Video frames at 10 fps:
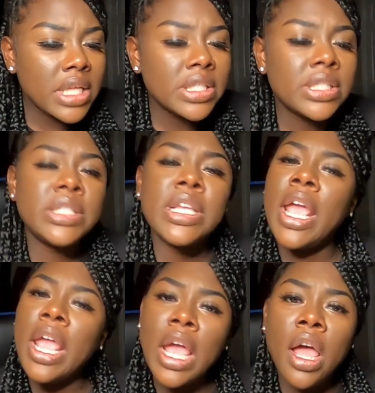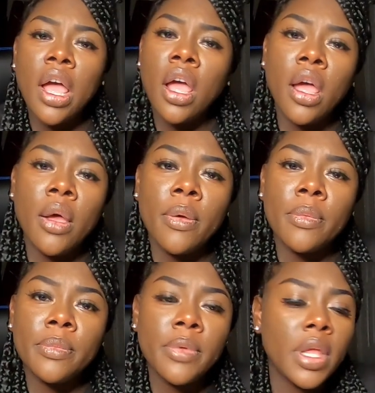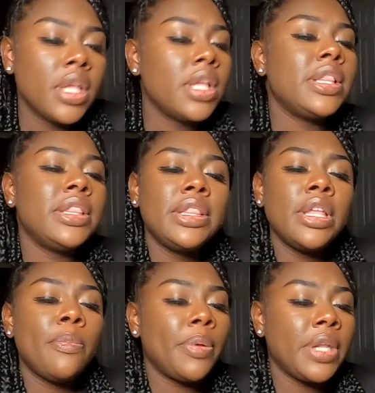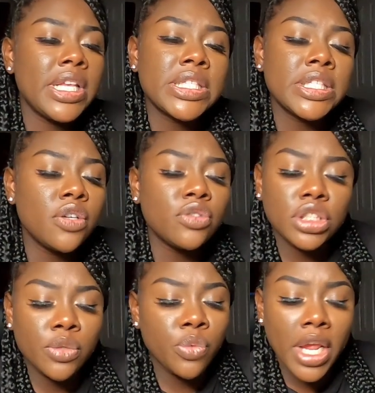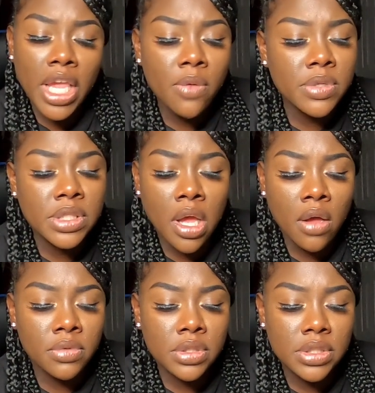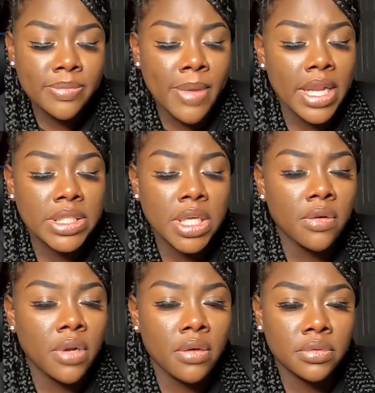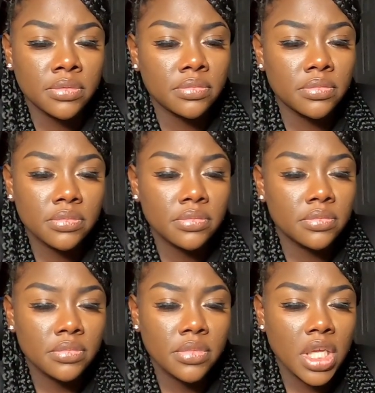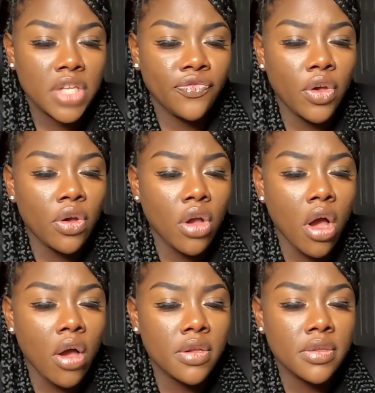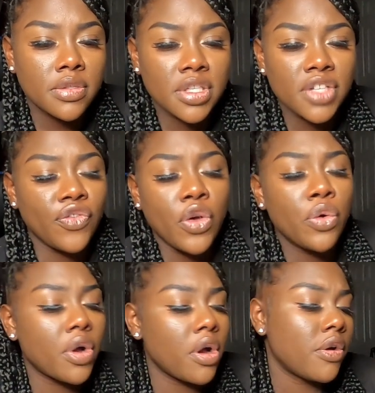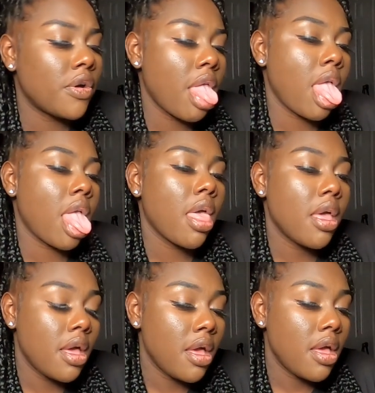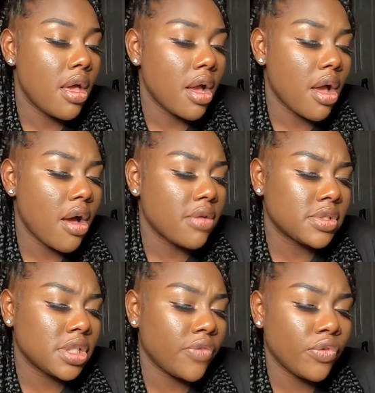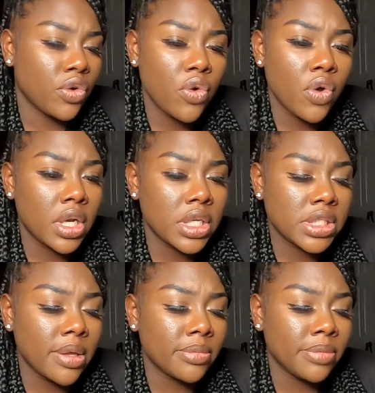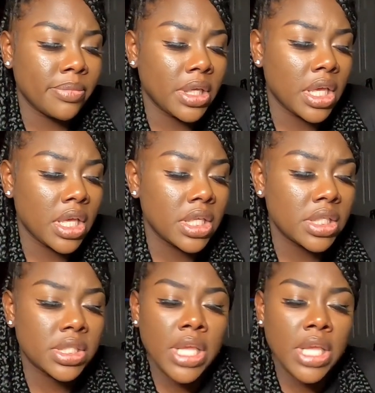though. Damn. The police knew where he was going. Somebody told on him. His phone call, his phone call, ugh, calls was getting recorded or something, because